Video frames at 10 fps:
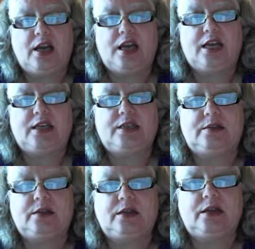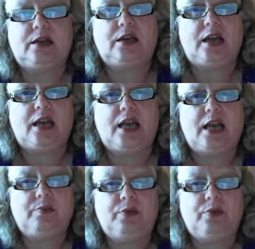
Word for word: It is hate